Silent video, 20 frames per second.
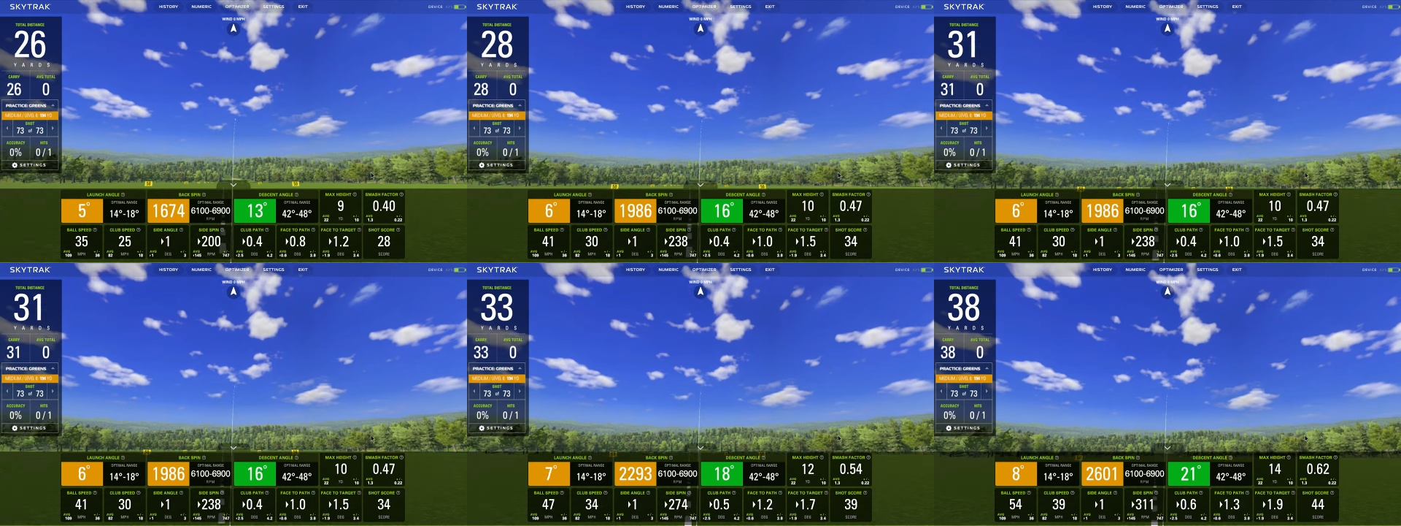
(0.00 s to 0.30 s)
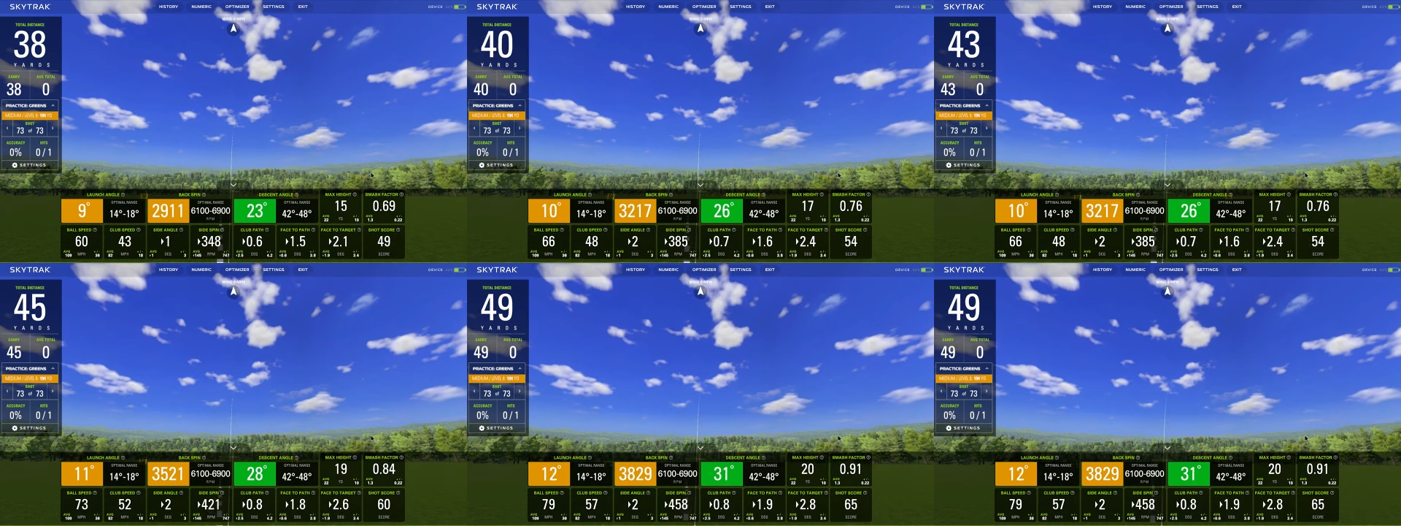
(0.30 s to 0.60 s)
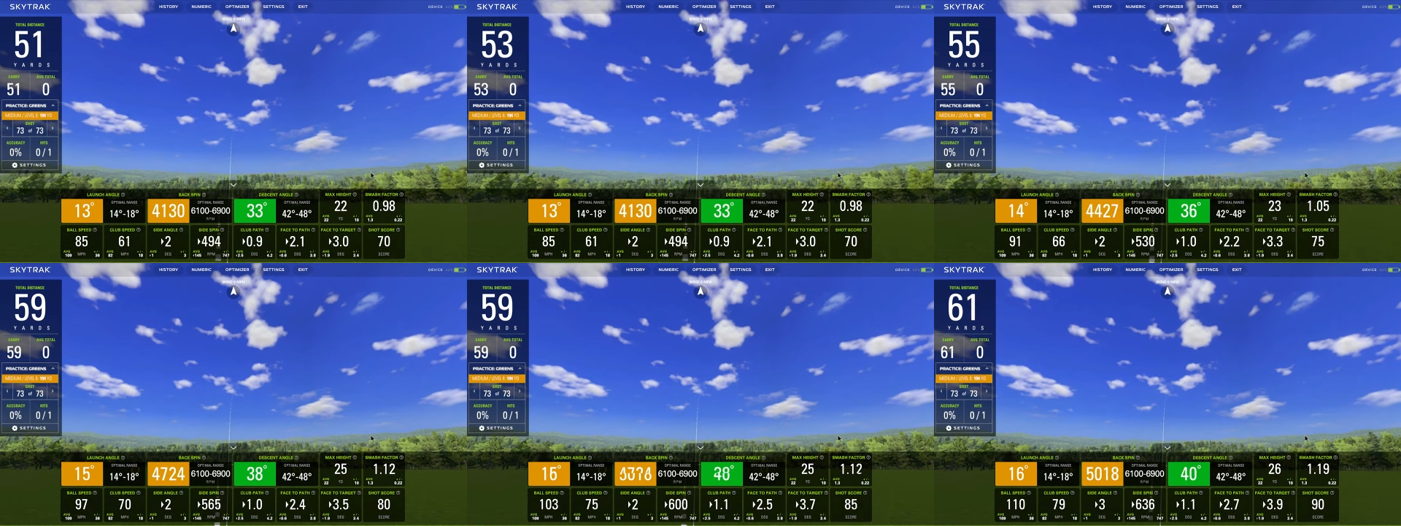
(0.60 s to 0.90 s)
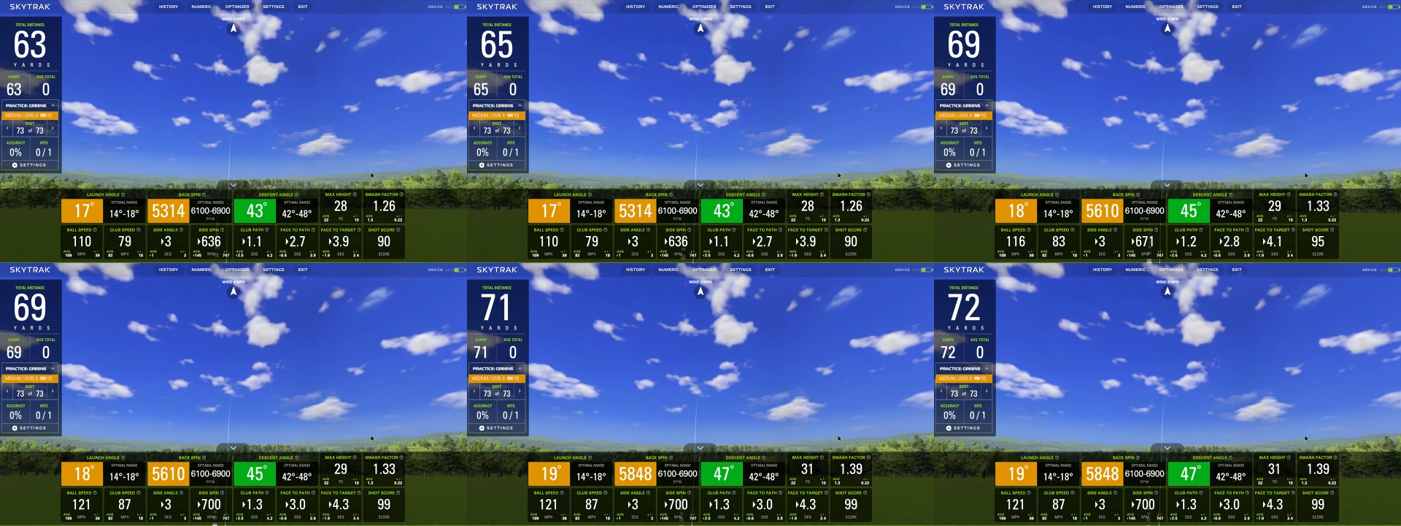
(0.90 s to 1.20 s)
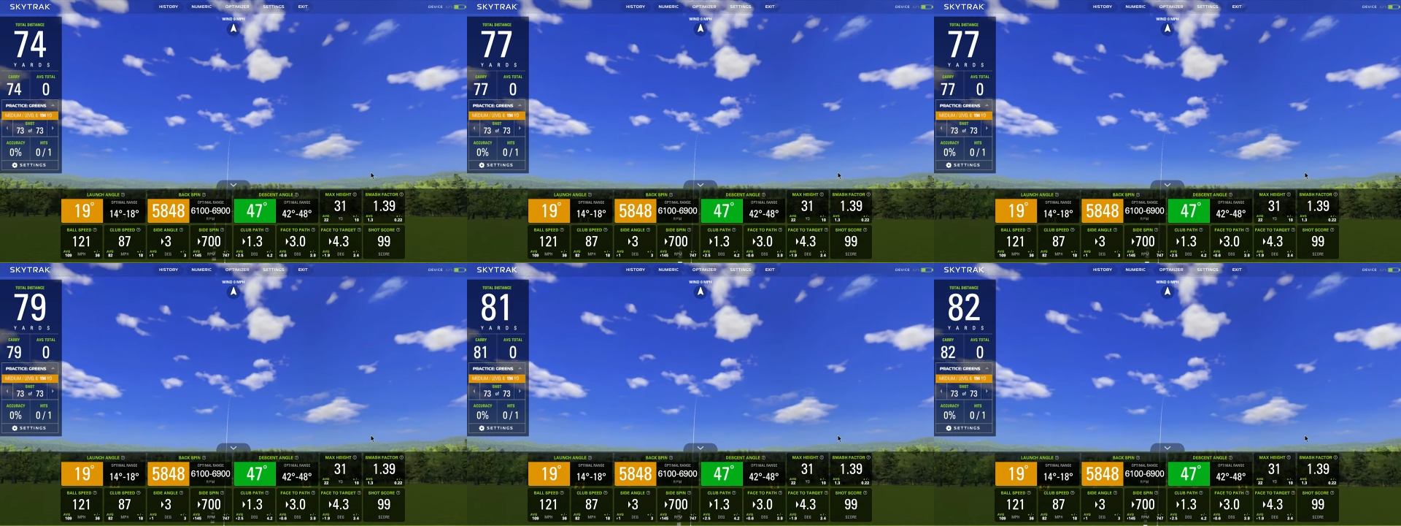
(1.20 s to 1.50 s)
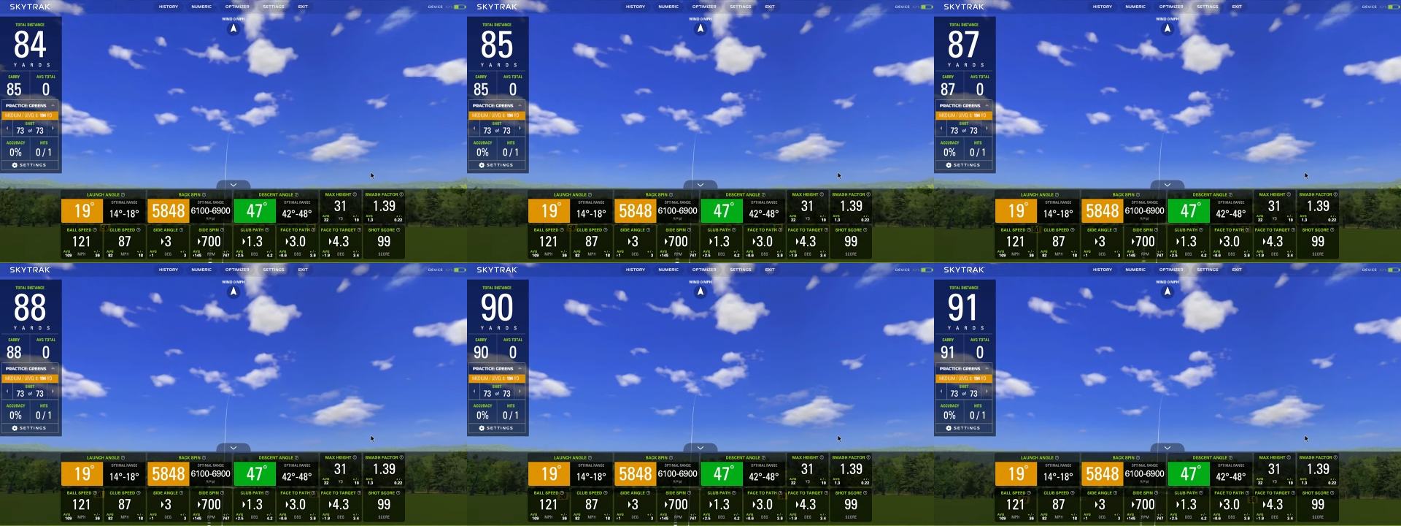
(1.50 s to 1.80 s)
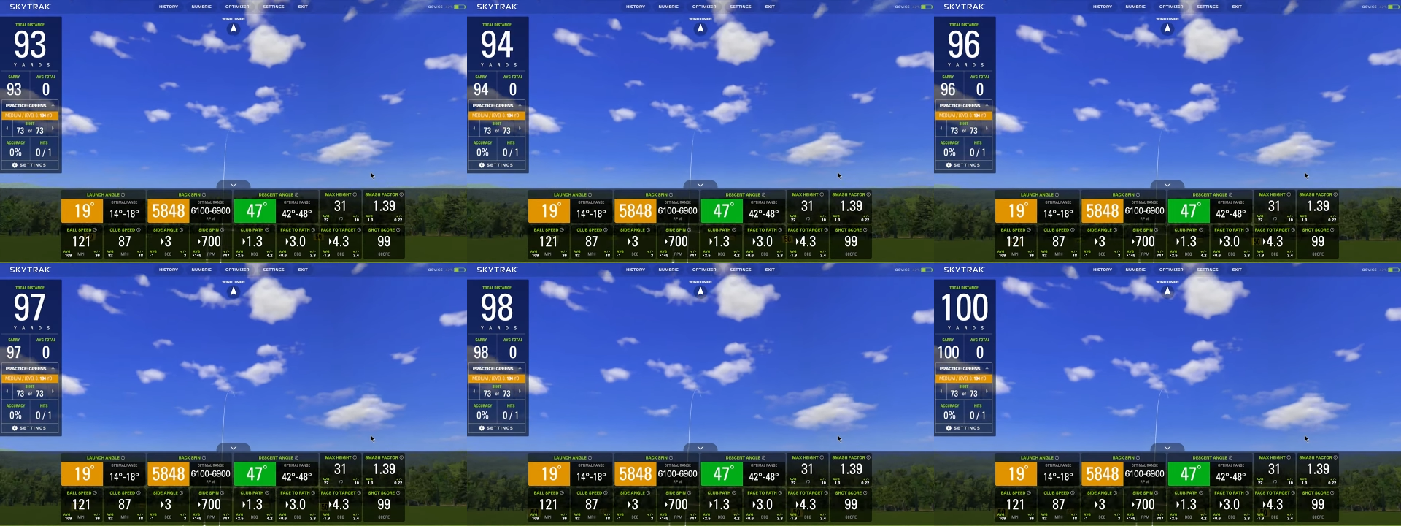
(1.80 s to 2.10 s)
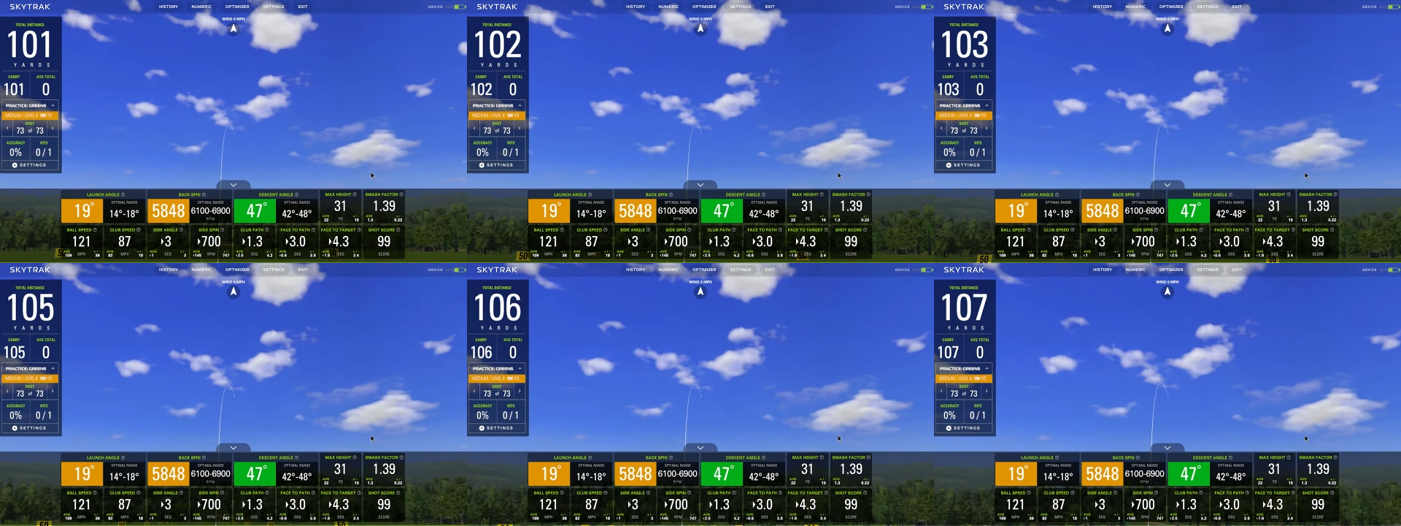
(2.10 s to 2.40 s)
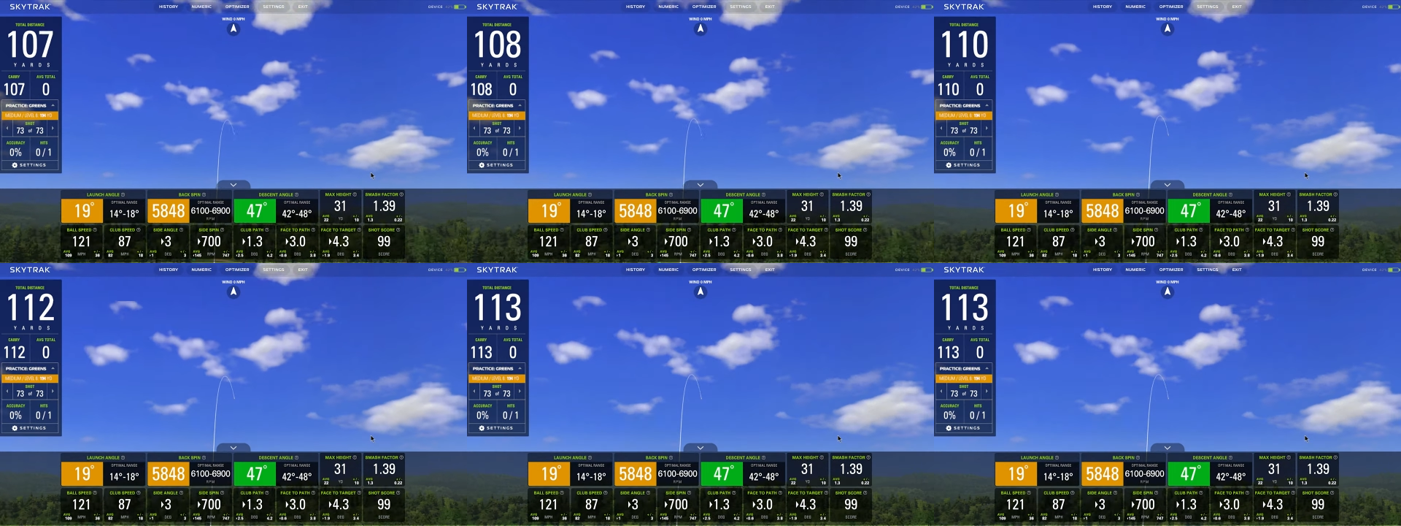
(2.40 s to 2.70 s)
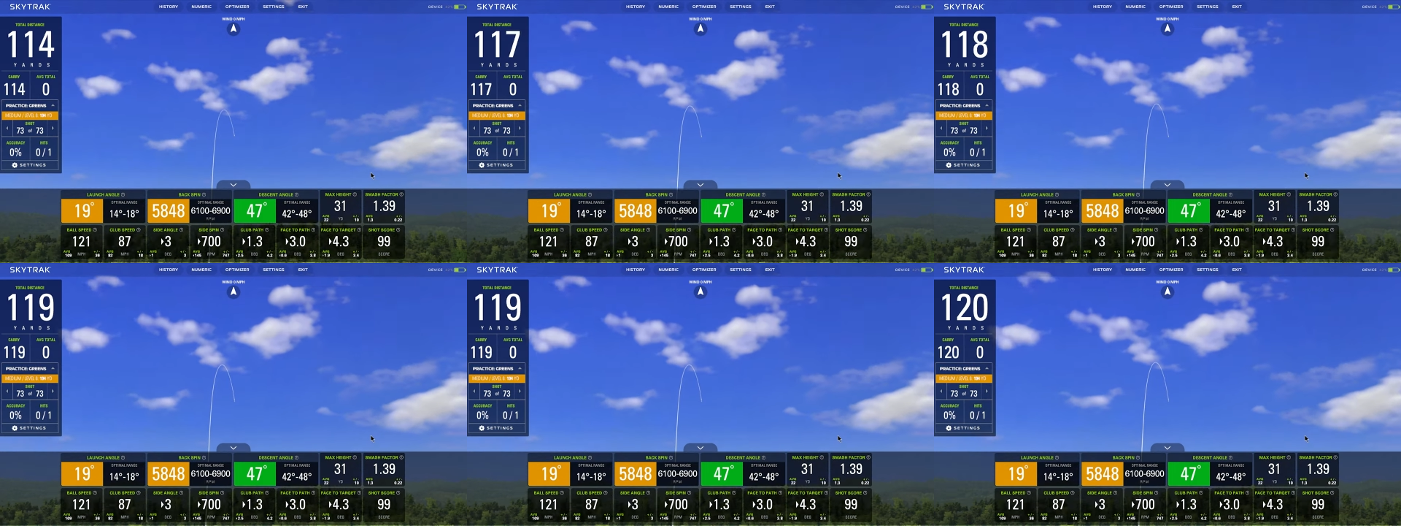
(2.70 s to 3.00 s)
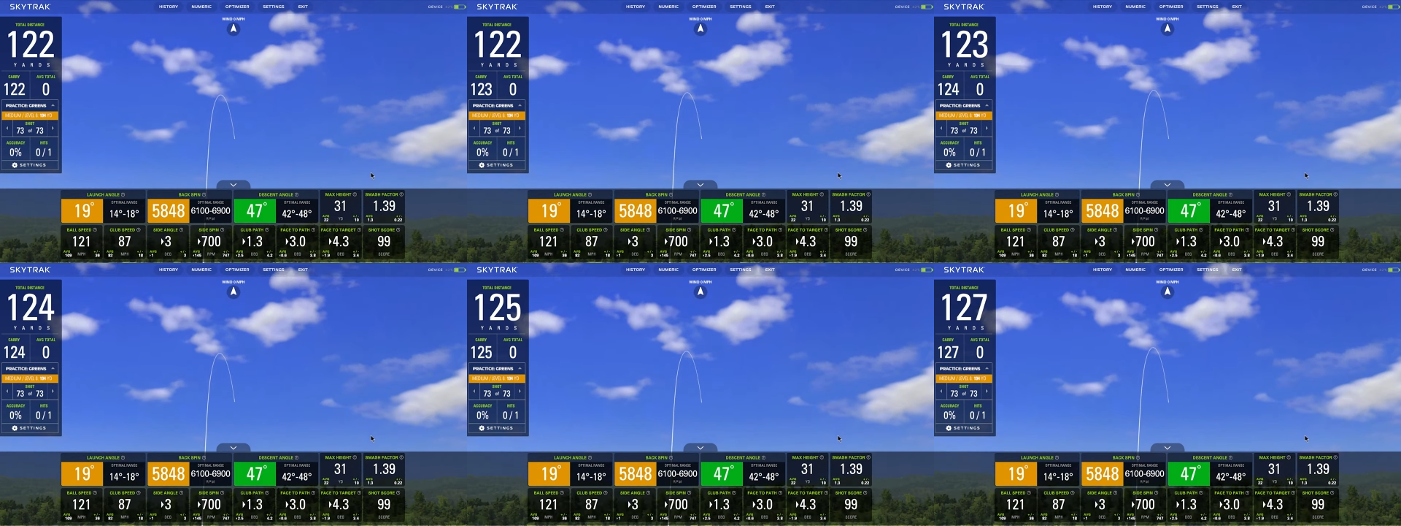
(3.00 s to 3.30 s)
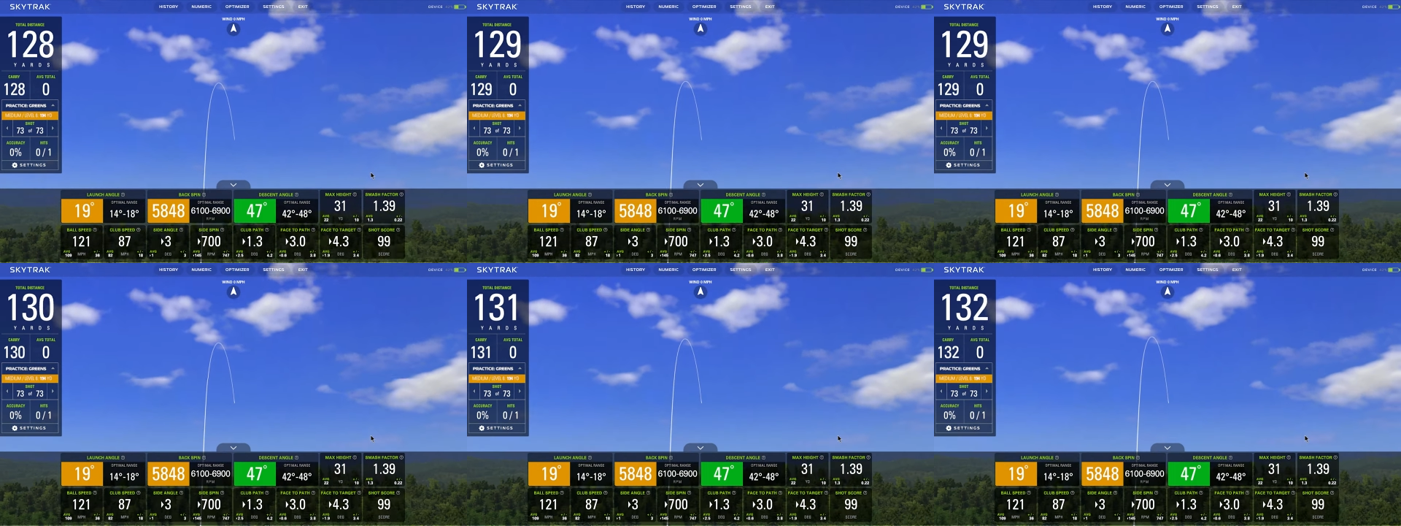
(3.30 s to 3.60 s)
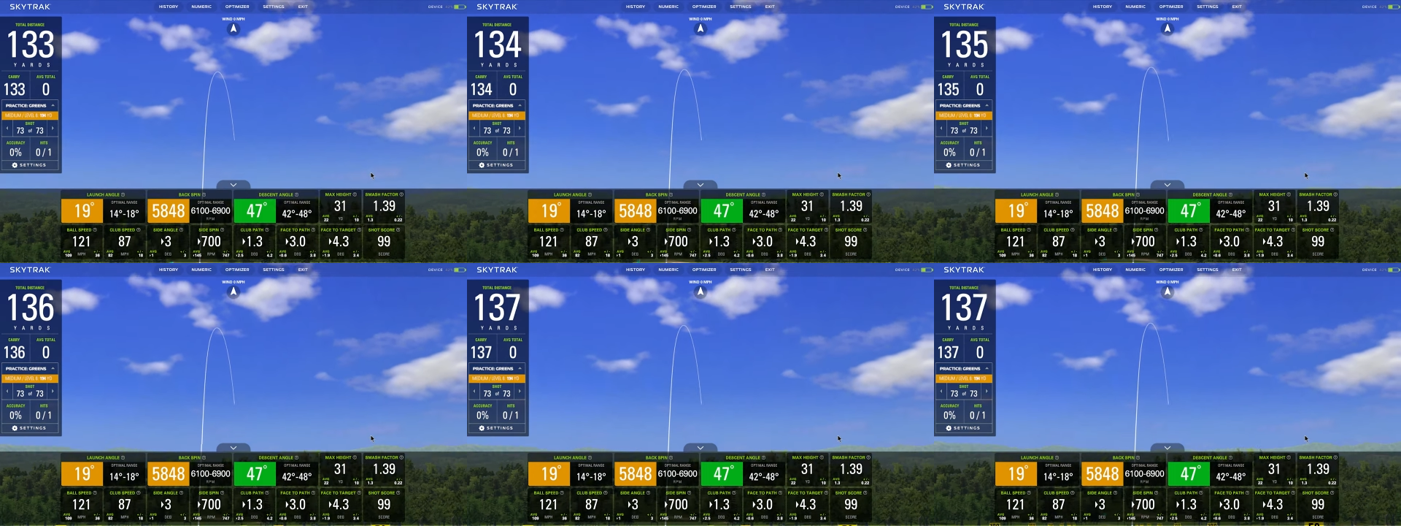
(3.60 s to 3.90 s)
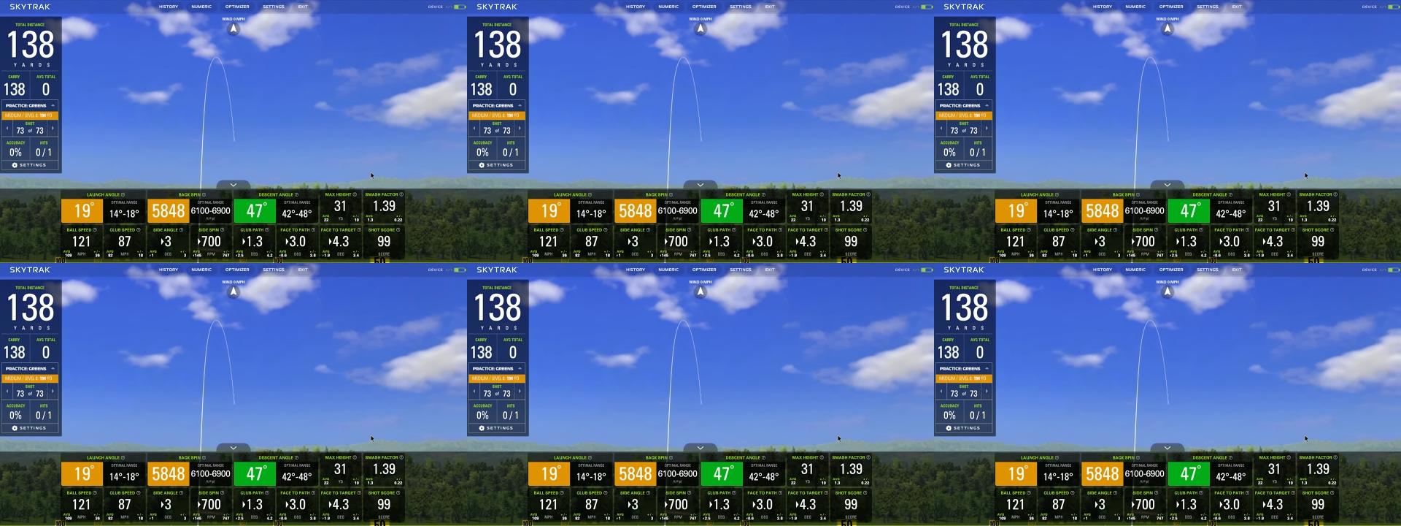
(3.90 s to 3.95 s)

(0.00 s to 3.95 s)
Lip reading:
(no speaker visible)